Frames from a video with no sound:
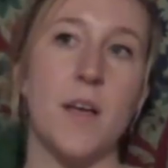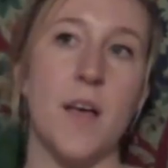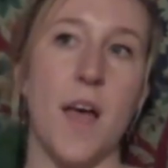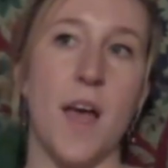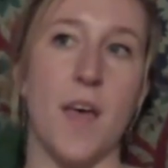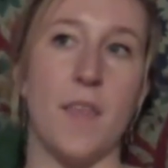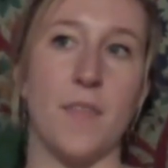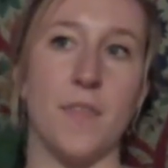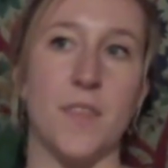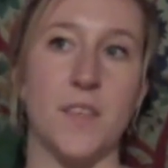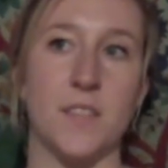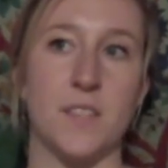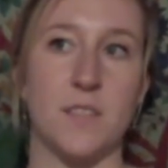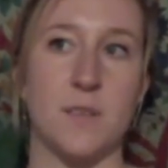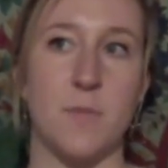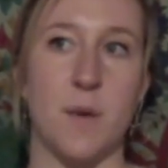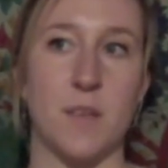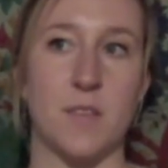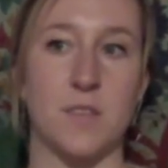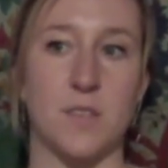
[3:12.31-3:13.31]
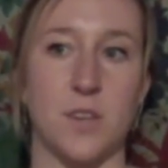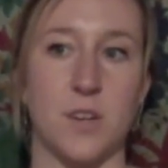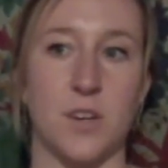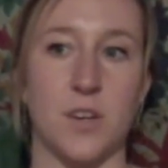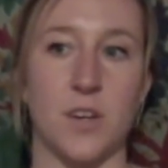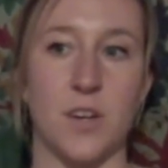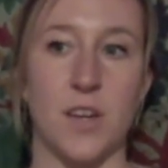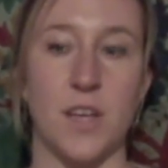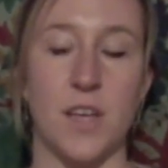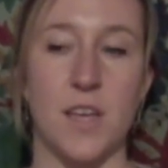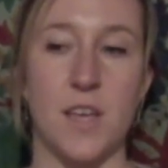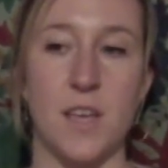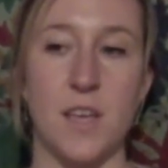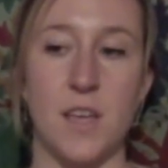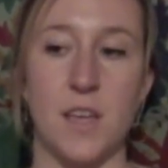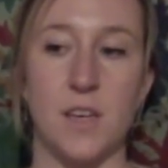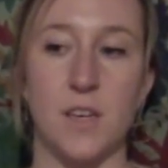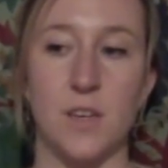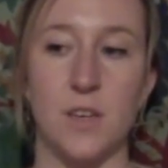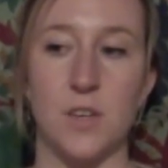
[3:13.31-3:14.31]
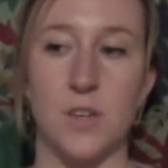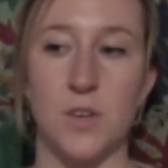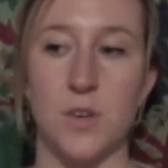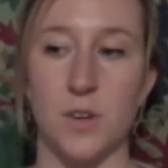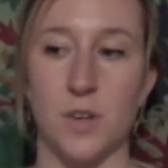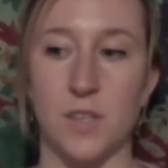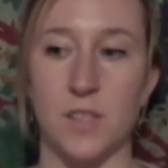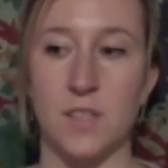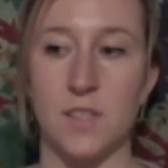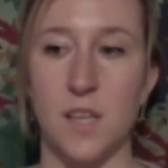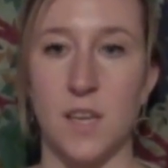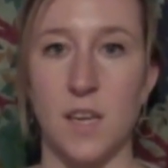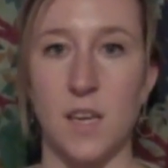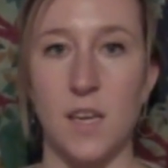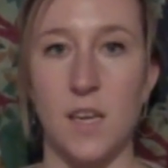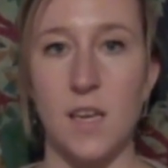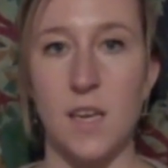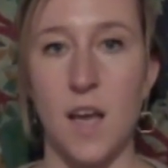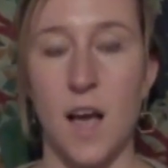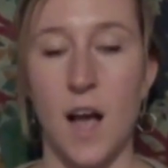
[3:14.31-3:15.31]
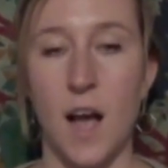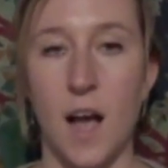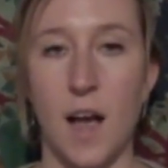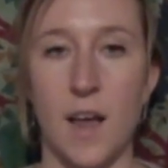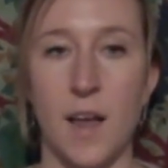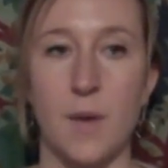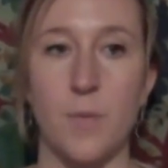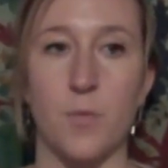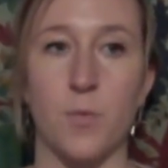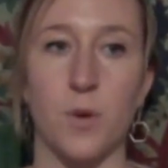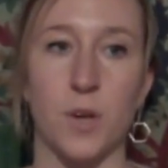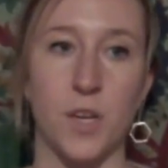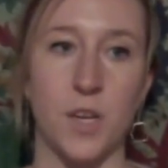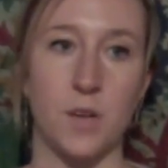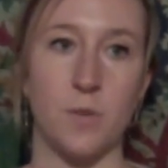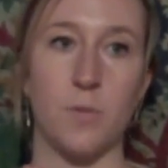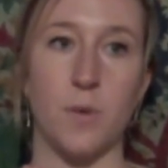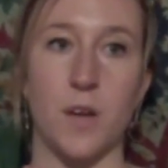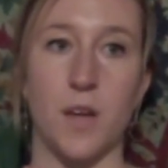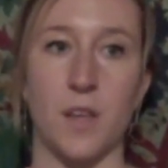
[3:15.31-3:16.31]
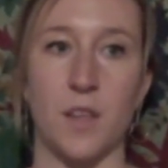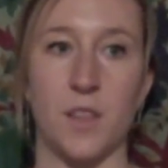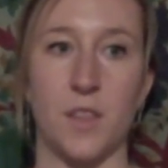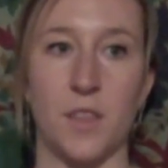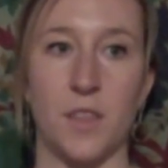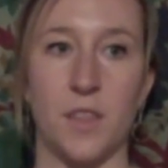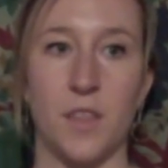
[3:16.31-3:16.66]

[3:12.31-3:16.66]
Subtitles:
And this semester in New York City, I am working with